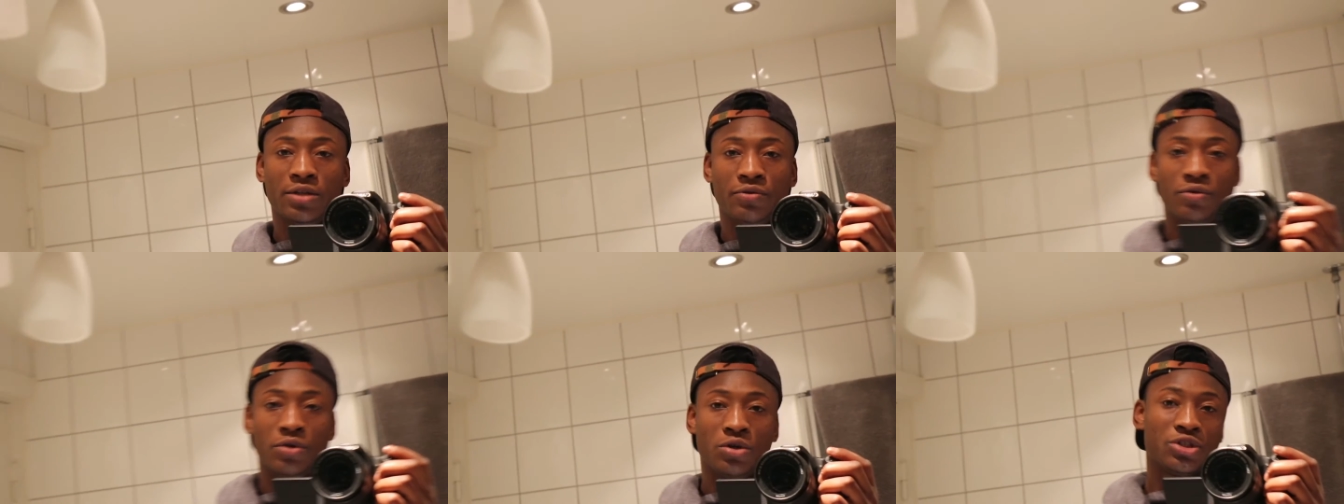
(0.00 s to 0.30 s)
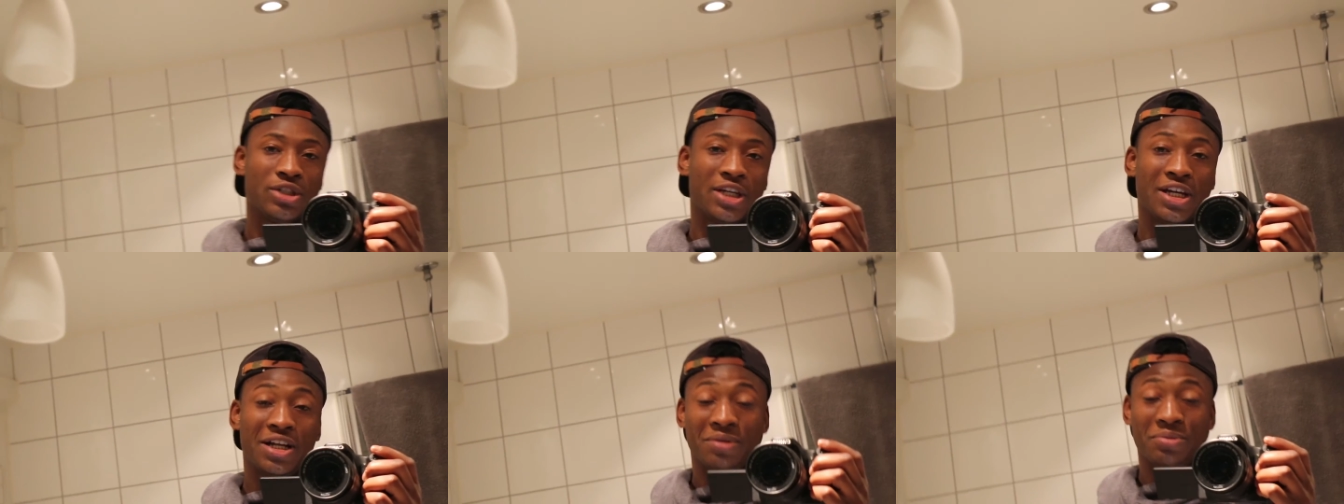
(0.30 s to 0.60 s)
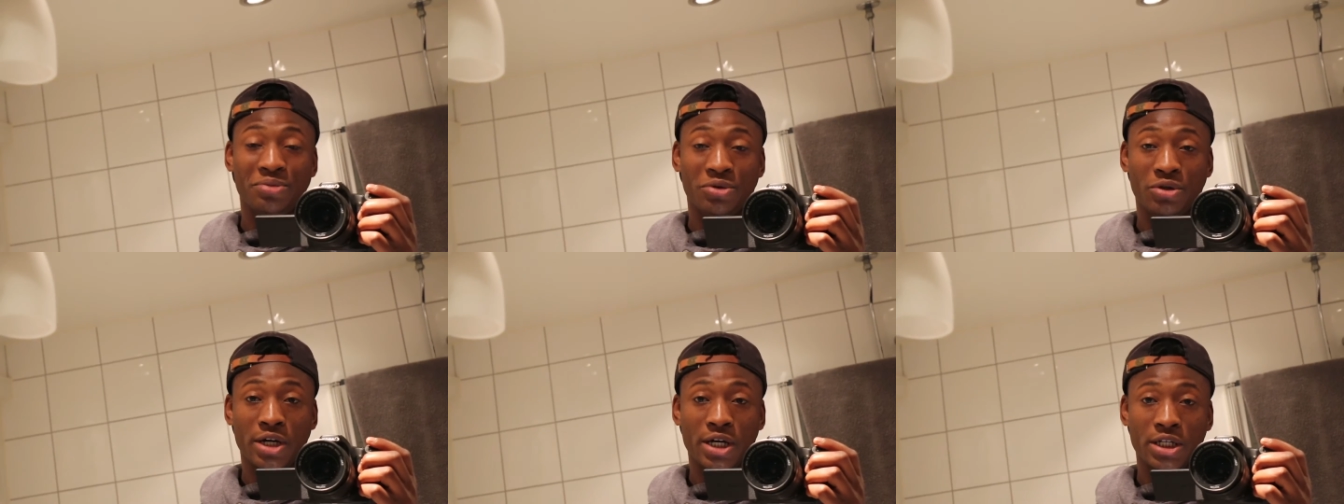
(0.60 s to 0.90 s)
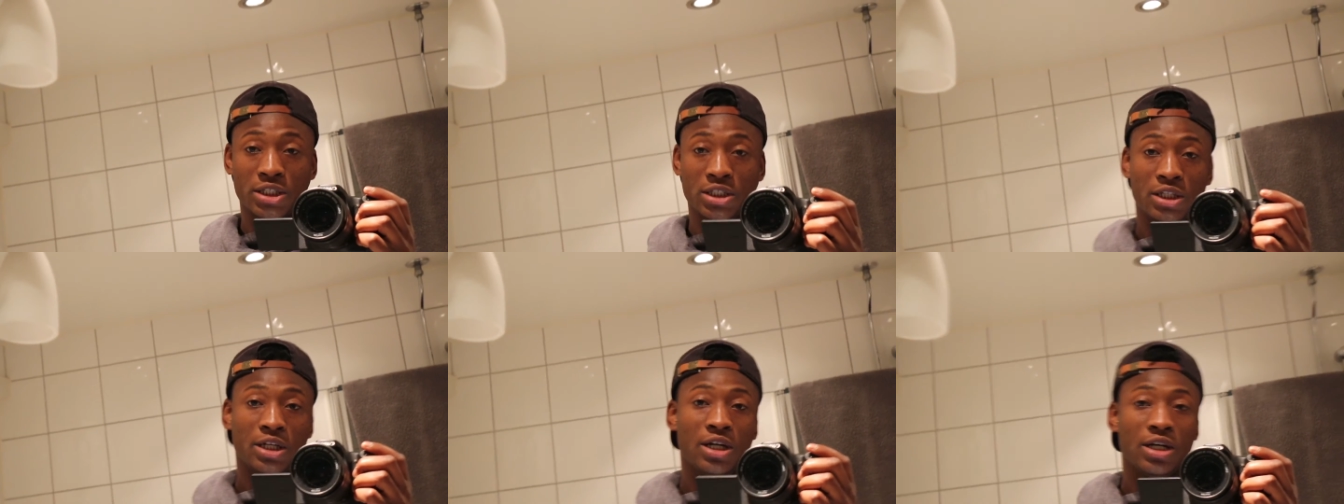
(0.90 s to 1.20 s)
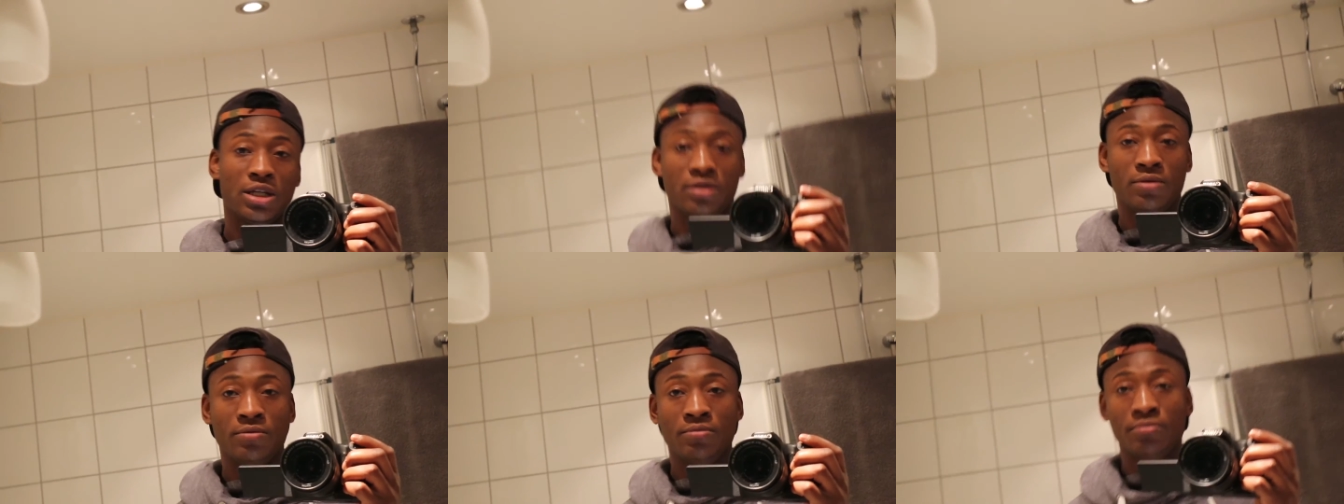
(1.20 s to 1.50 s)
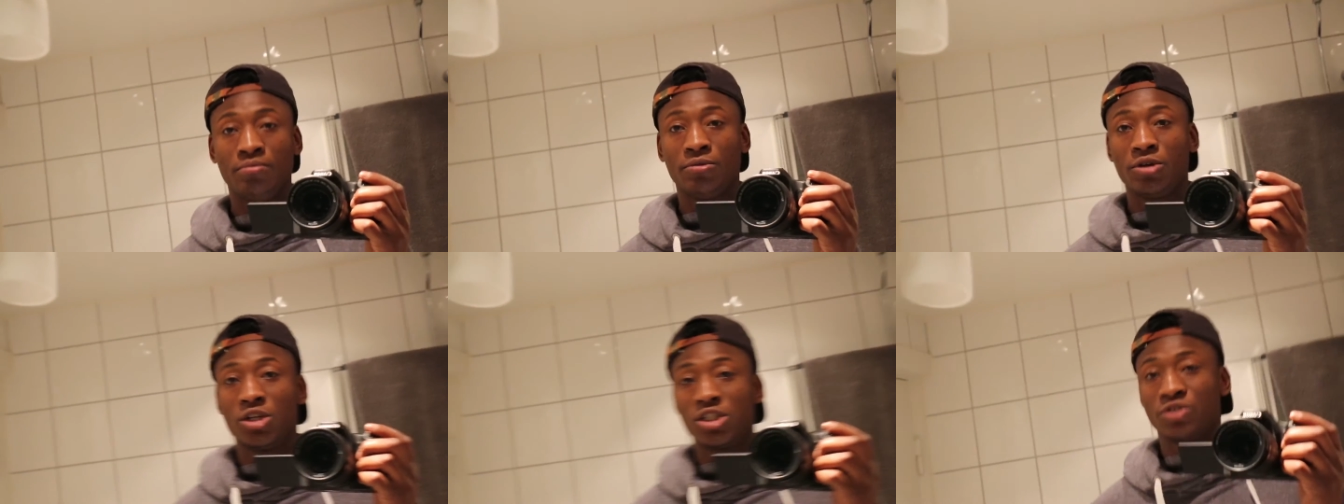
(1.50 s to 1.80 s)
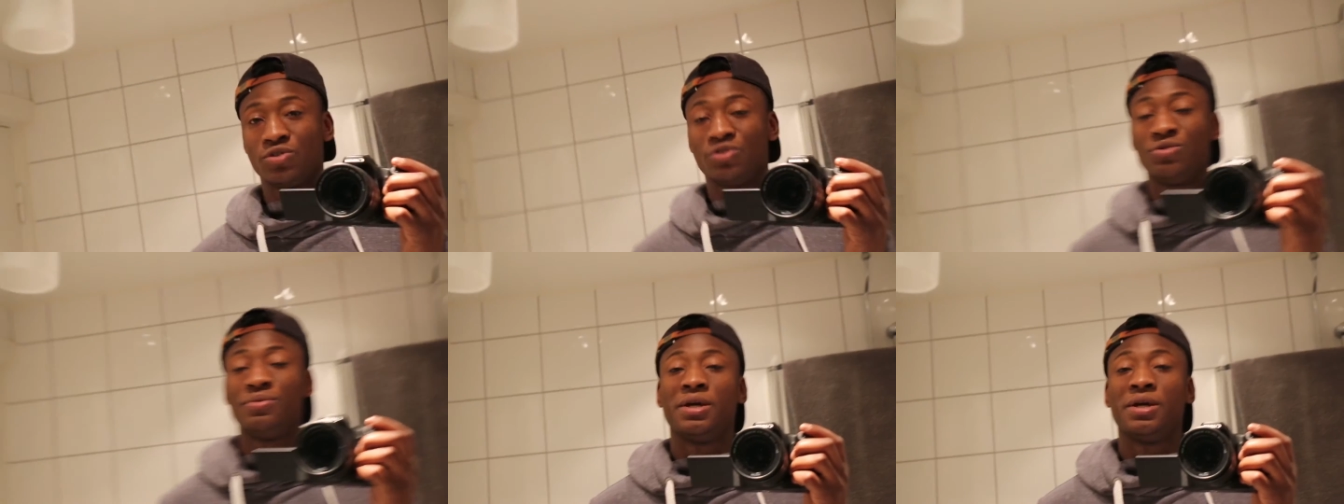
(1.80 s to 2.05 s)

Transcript: and it will also help you guys a lot, because it will